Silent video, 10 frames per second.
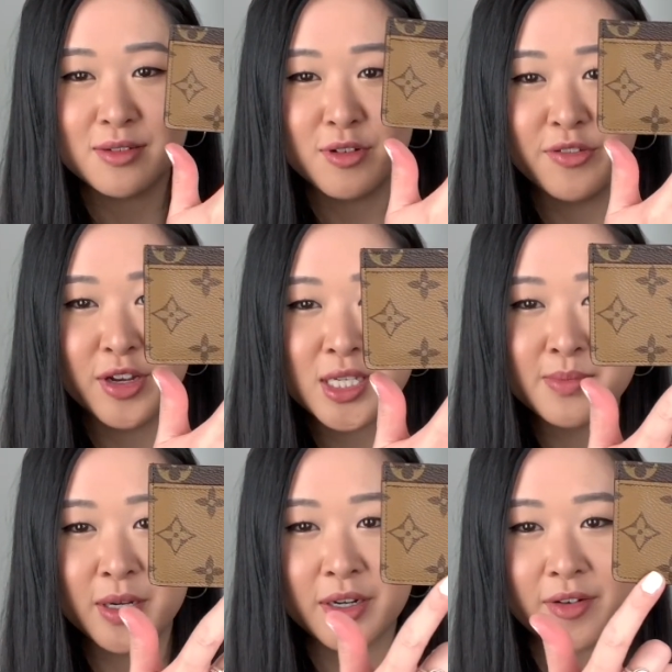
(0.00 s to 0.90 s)
reverse
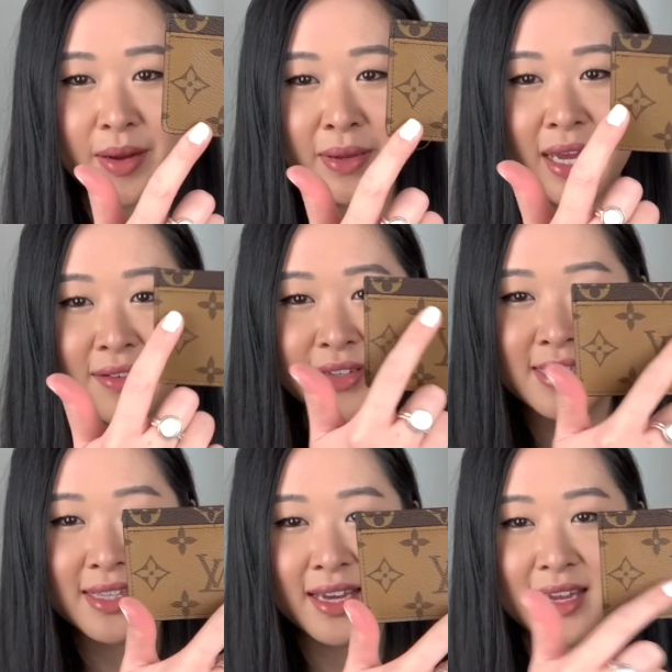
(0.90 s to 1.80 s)
monogram canvas
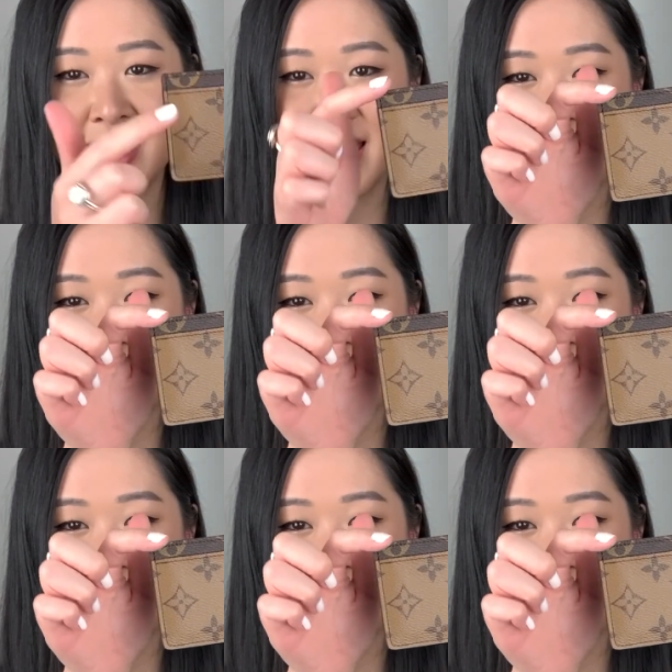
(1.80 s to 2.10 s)
there